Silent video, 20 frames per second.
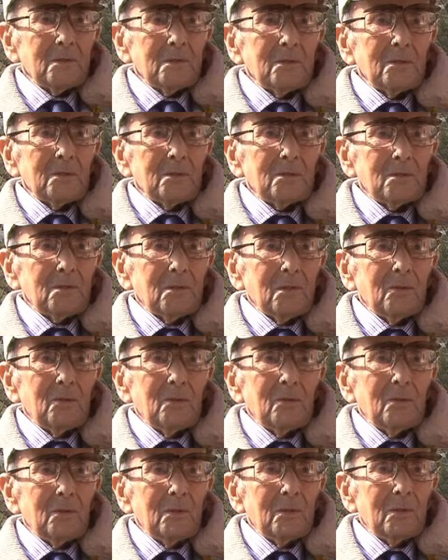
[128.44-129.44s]
at the
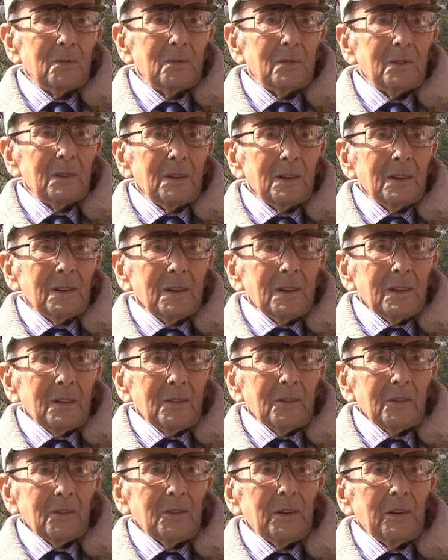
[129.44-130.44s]
school
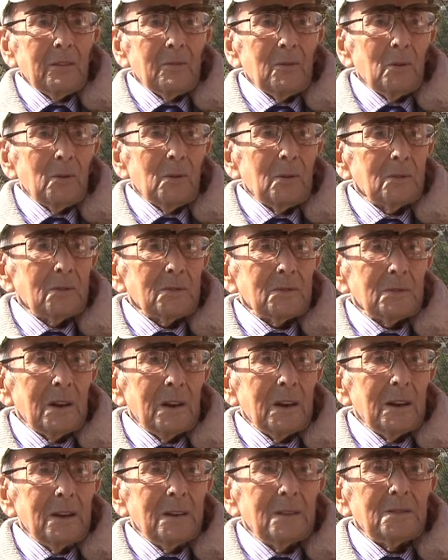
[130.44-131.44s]
that ever was.
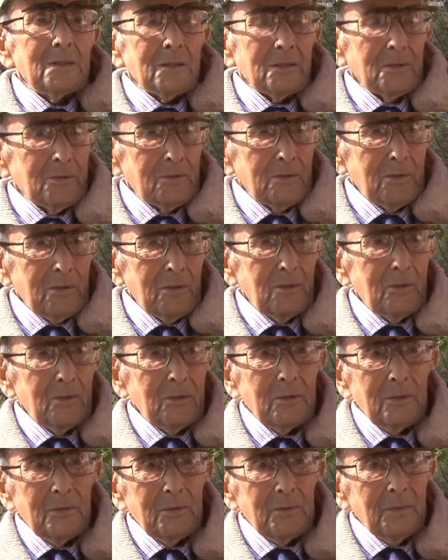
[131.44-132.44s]
I hated
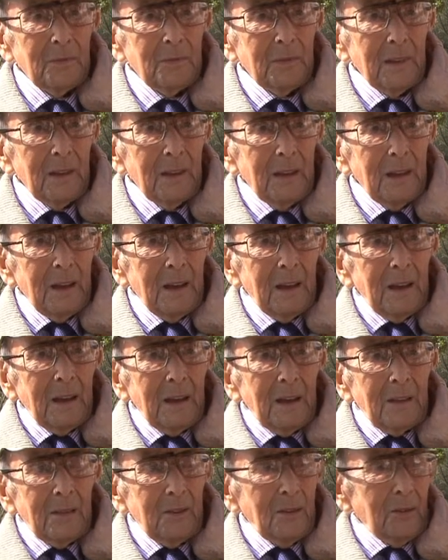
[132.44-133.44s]
school.
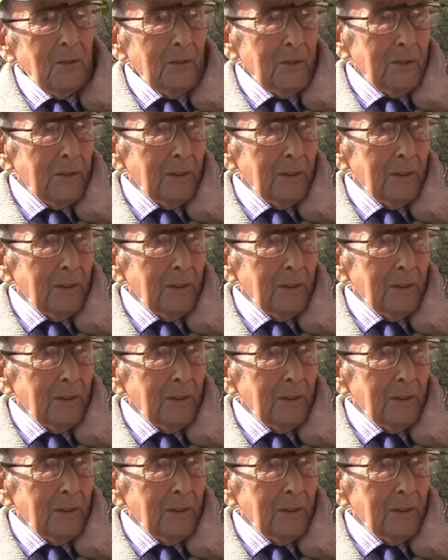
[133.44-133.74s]
The only